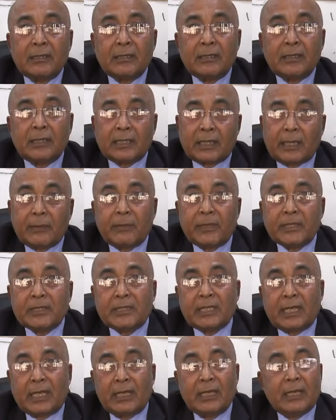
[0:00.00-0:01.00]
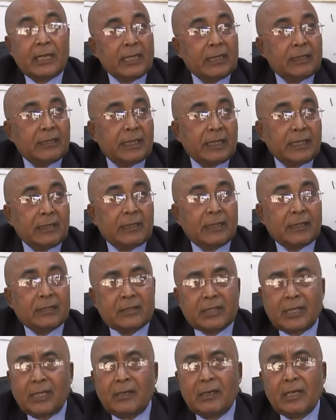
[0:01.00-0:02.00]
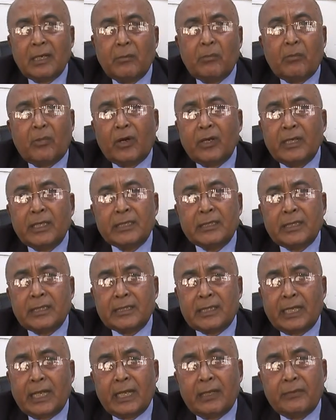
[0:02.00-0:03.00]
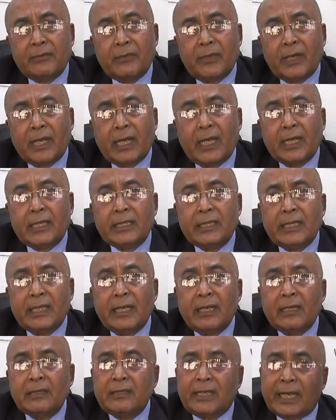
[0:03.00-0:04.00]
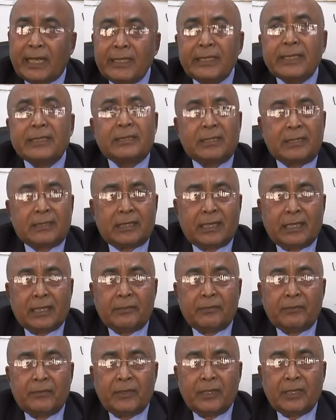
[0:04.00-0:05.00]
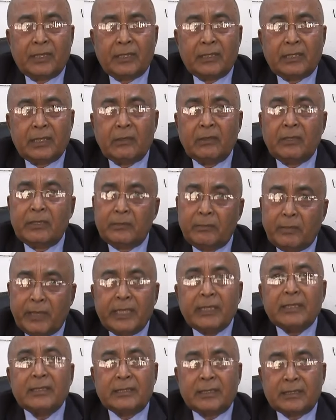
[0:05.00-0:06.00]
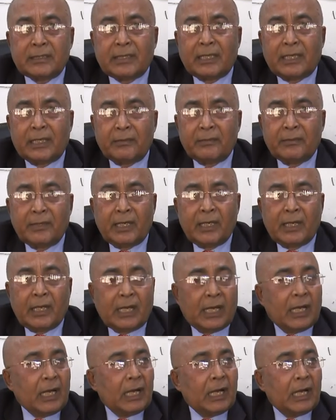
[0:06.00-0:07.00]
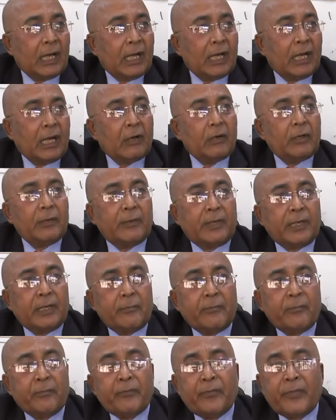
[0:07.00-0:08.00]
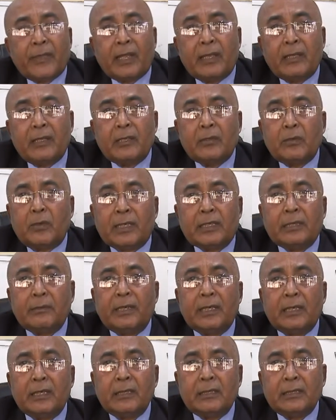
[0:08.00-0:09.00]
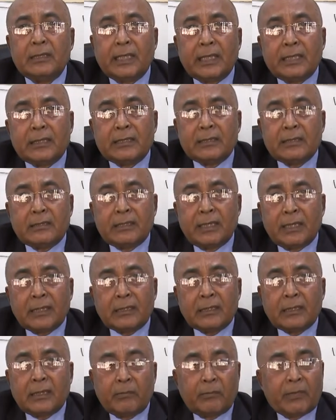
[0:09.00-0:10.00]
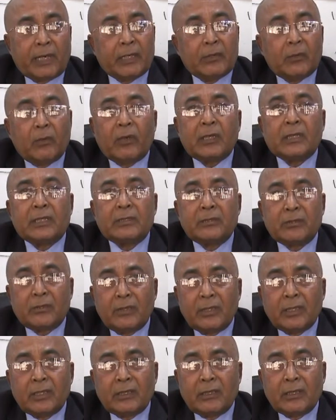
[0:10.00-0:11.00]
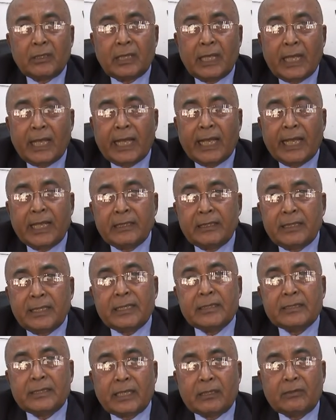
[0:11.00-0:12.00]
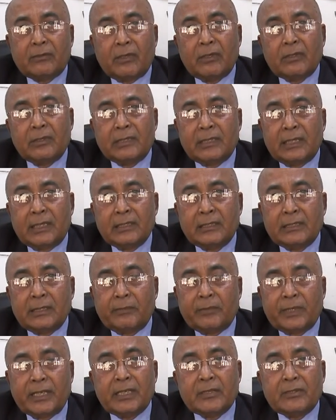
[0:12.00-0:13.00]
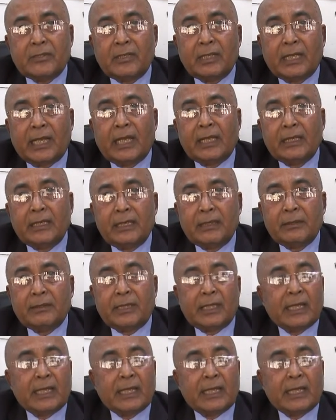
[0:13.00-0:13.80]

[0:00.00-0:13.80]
That I must say. The Indians are born as a slave and they are dying as a slave. They will remain as a slave. However, the, whatever they think my work is going on, and this technology, separation and uh,